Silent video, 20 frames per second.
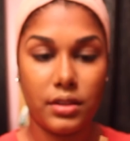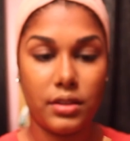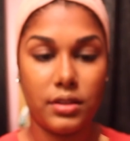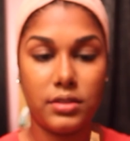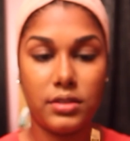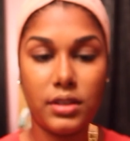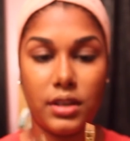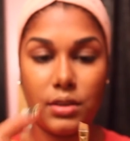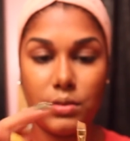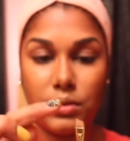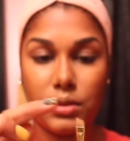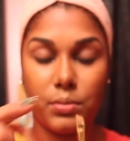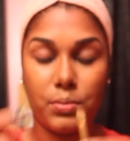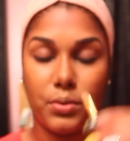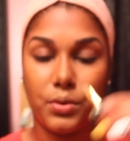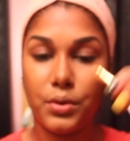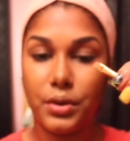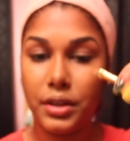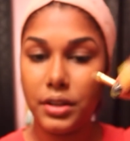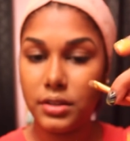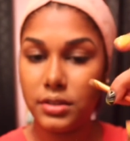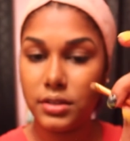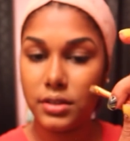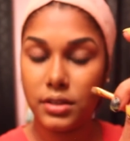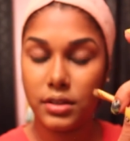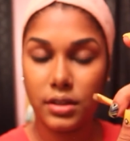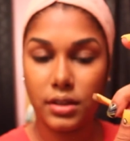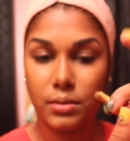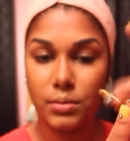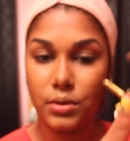the side with the point.
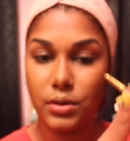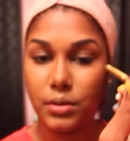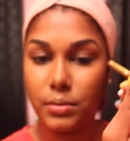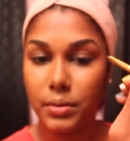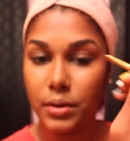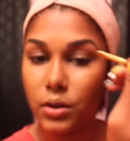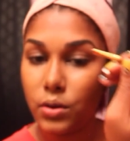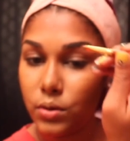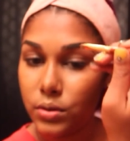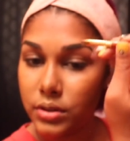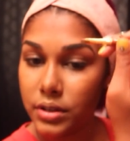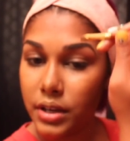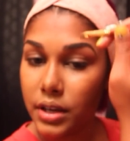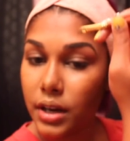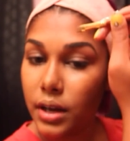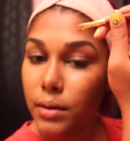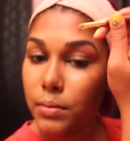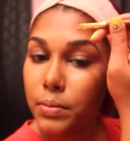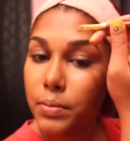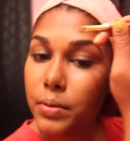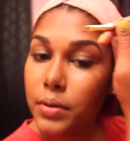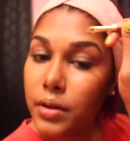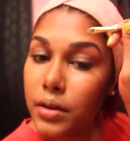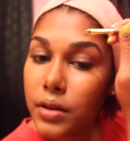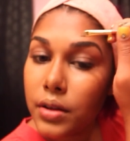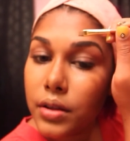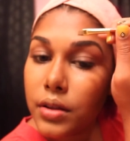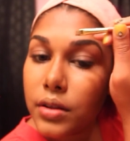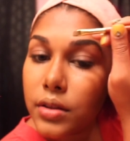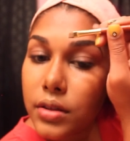I'm going to be holding it up
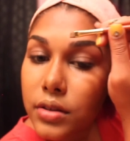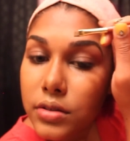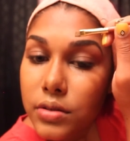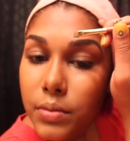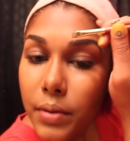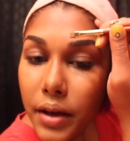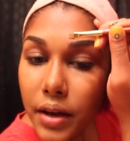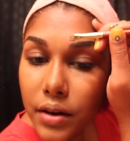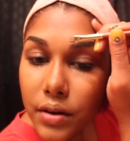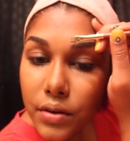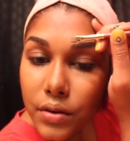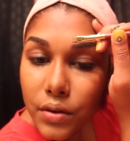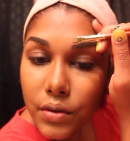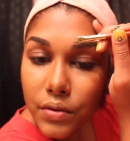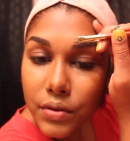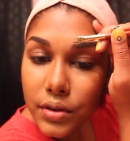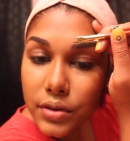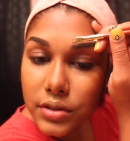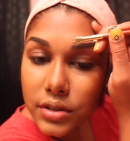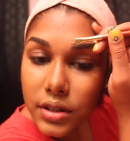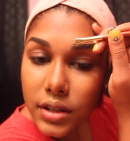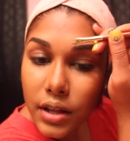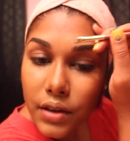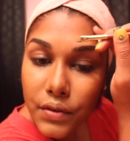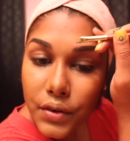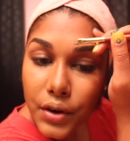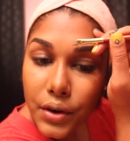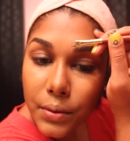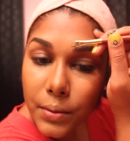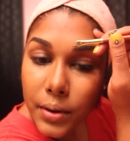this way. I don't know if you see that
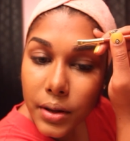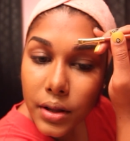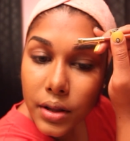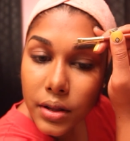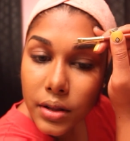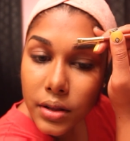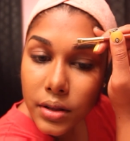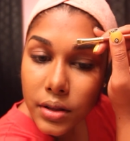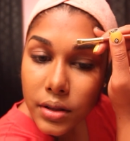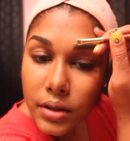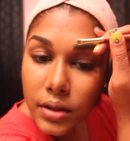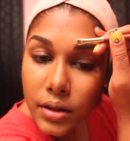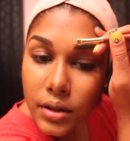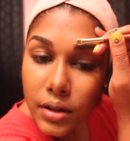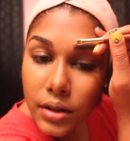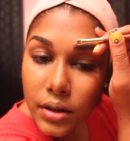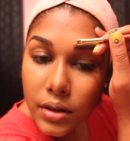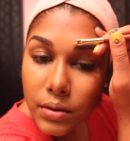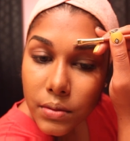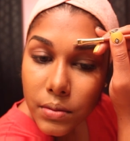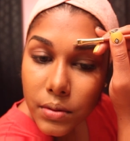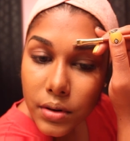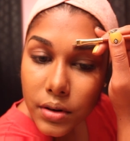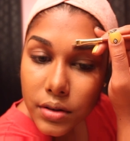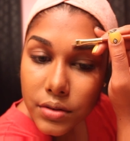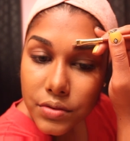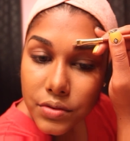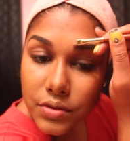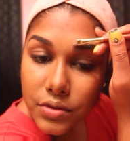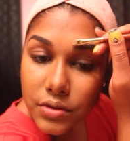very well. I'm going
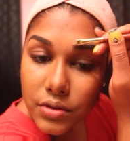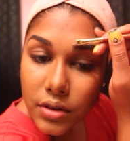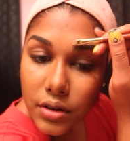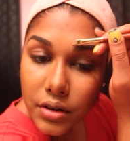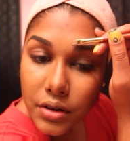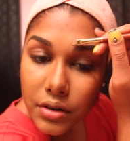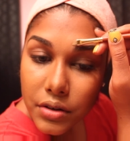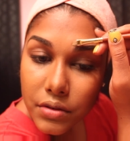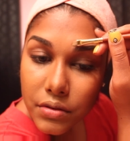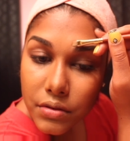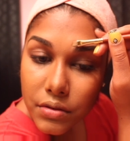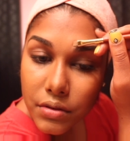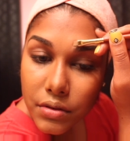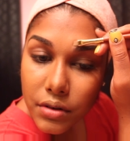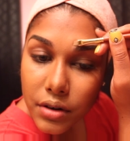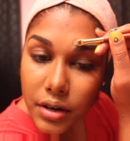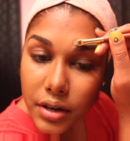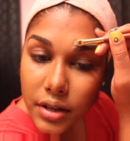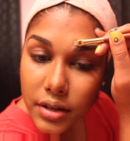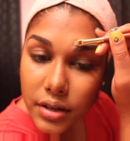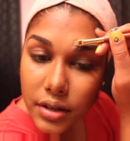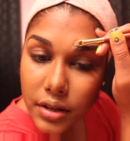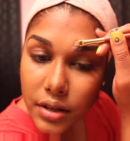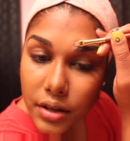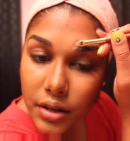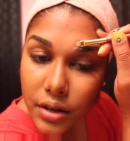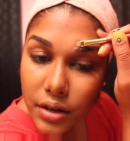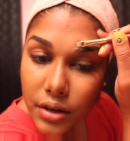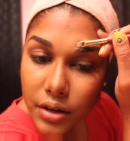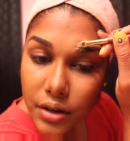to start right
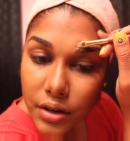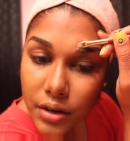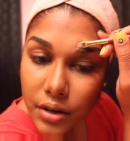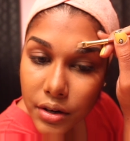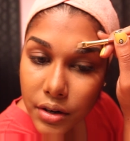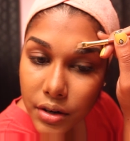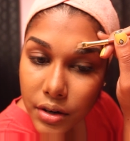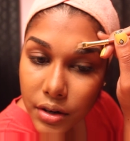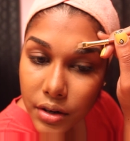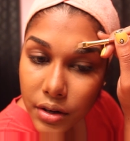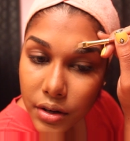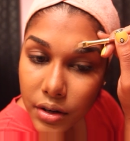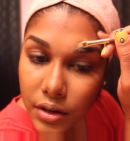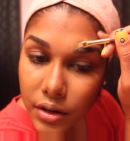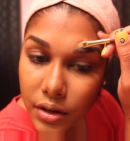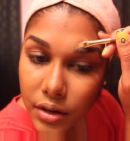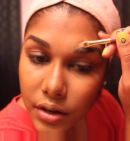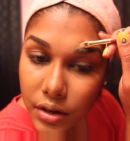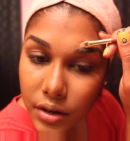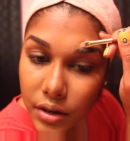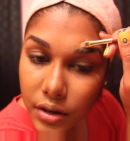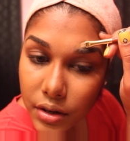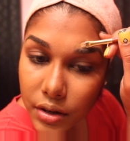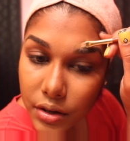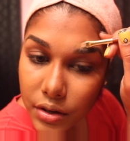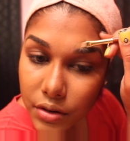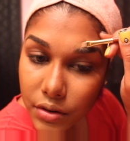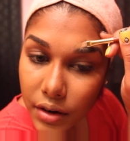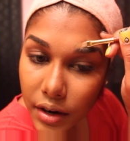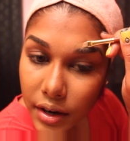here,
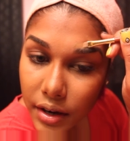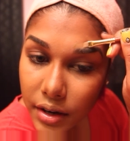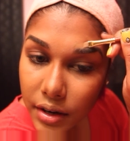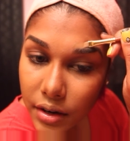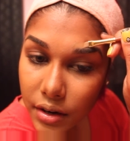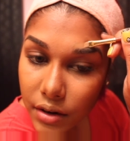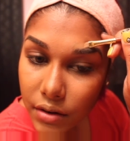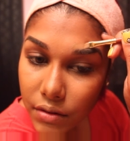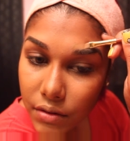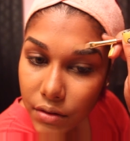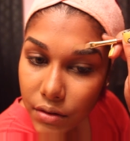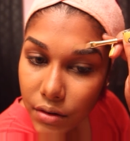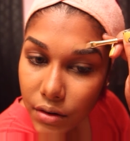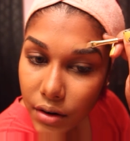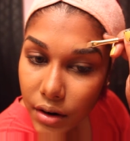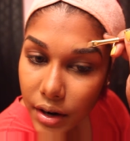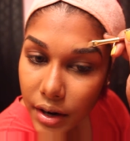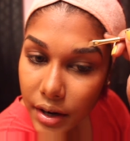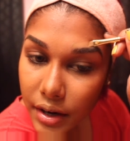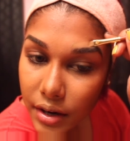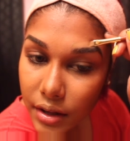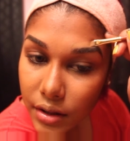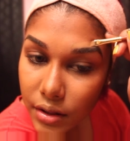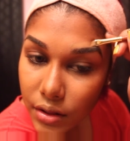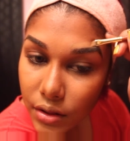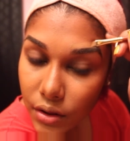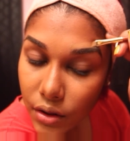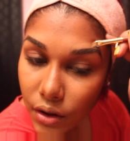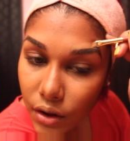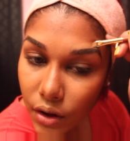drag it right
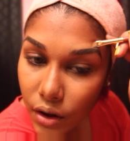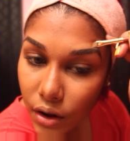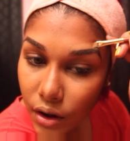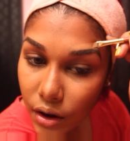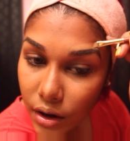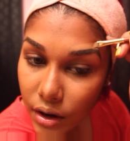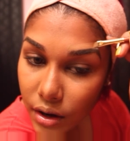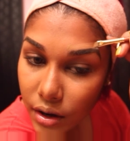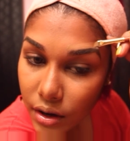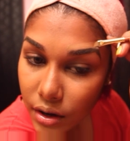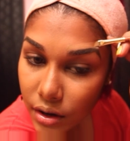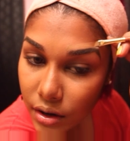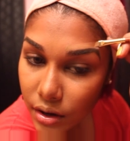along,